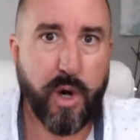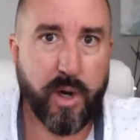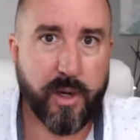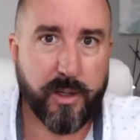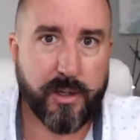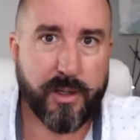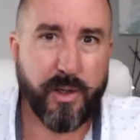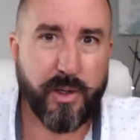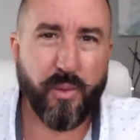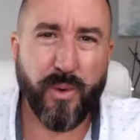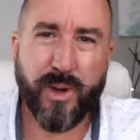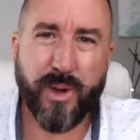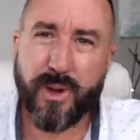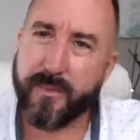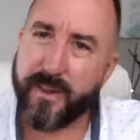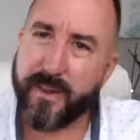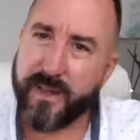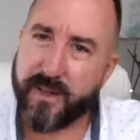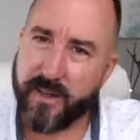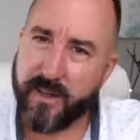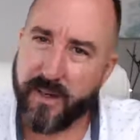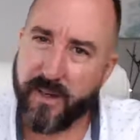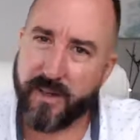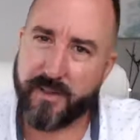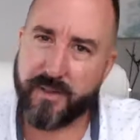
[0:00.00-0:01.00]
You want to be
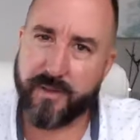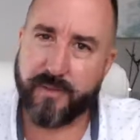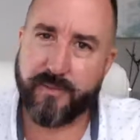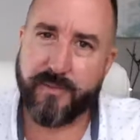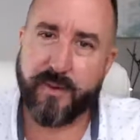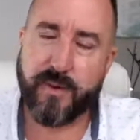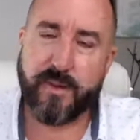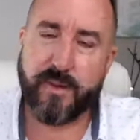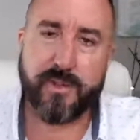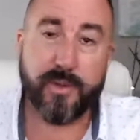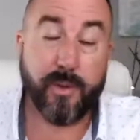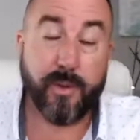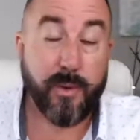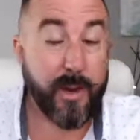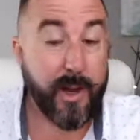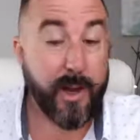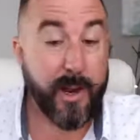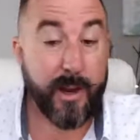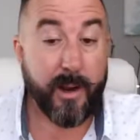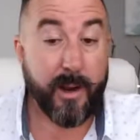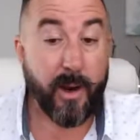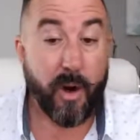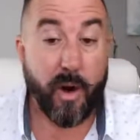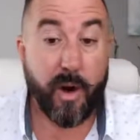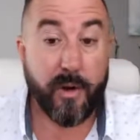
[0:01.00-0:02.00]
controversial. I
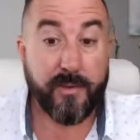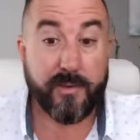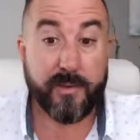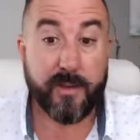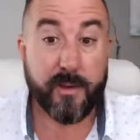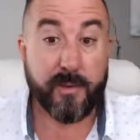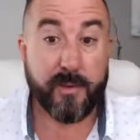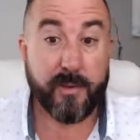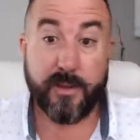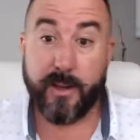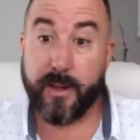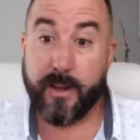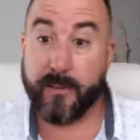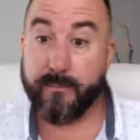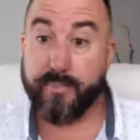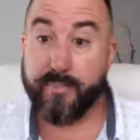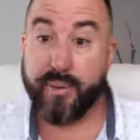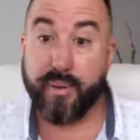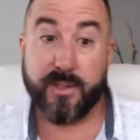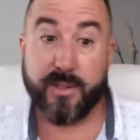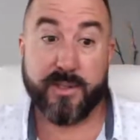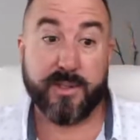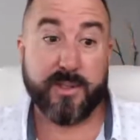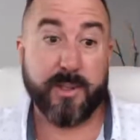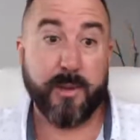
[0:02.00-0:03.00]
often
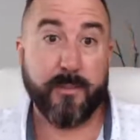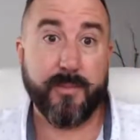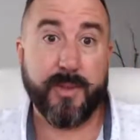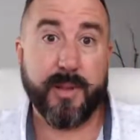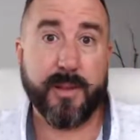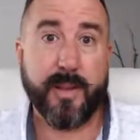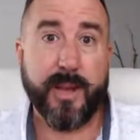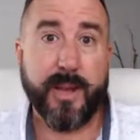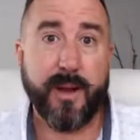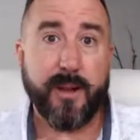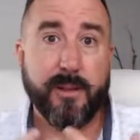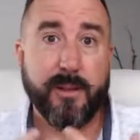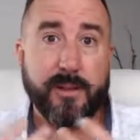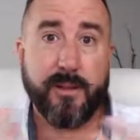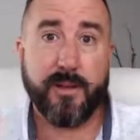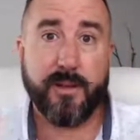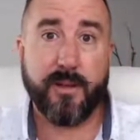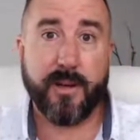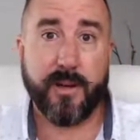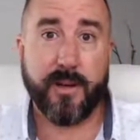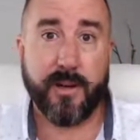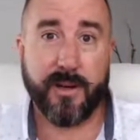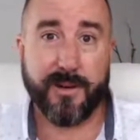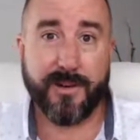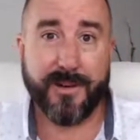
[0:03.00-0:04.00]
put something out
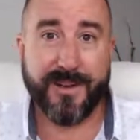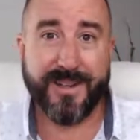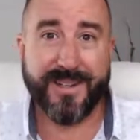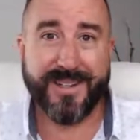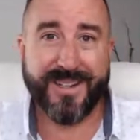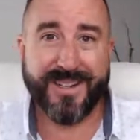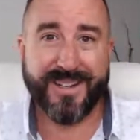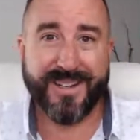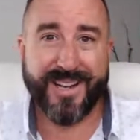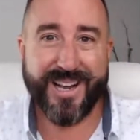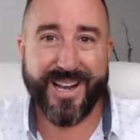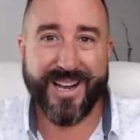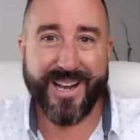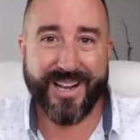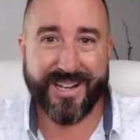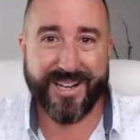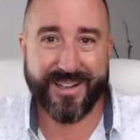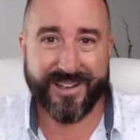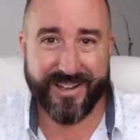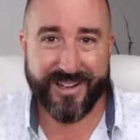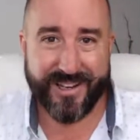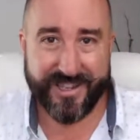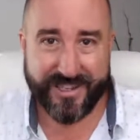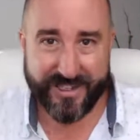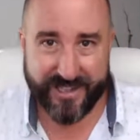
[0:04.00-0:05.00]
there,
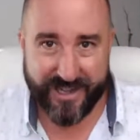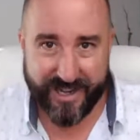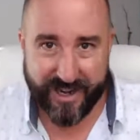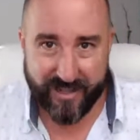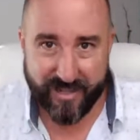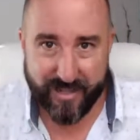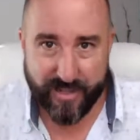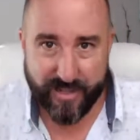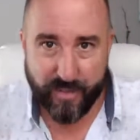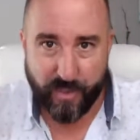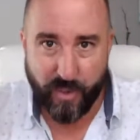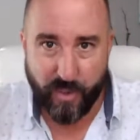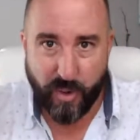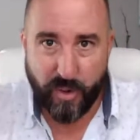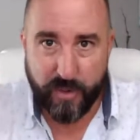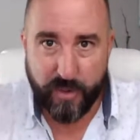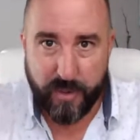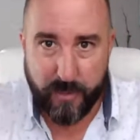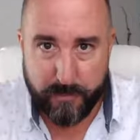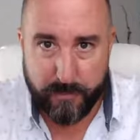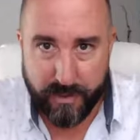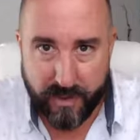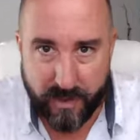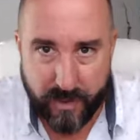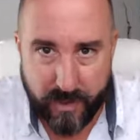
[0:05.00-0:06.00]
like I throw the
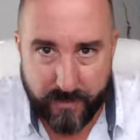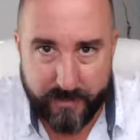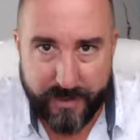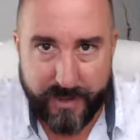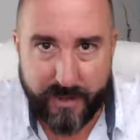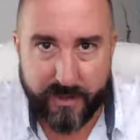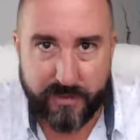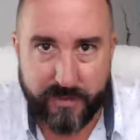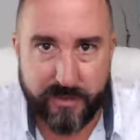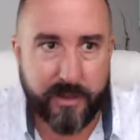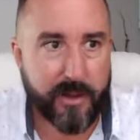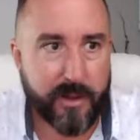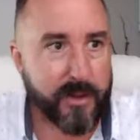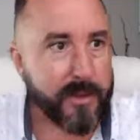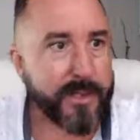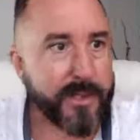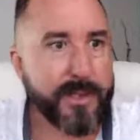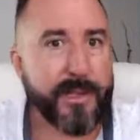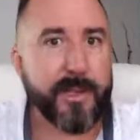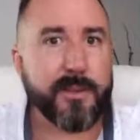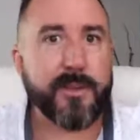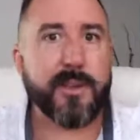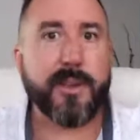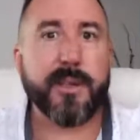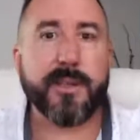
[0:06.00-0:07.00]
bomb out there to
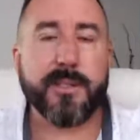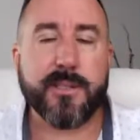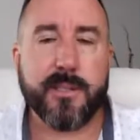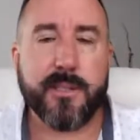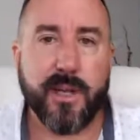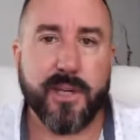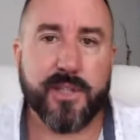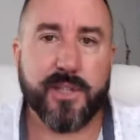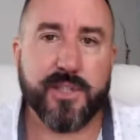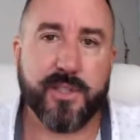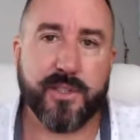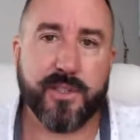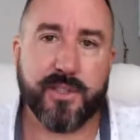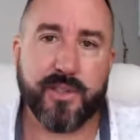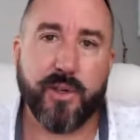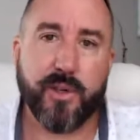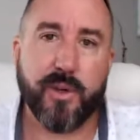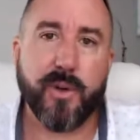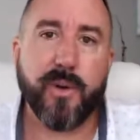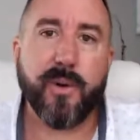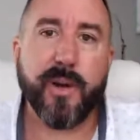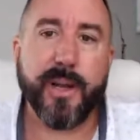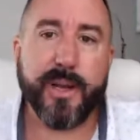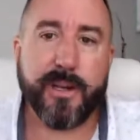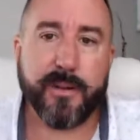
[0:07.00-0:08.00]
get the discussion
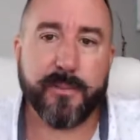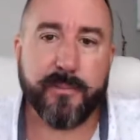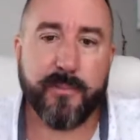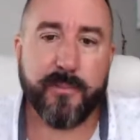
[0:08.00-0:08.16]
going.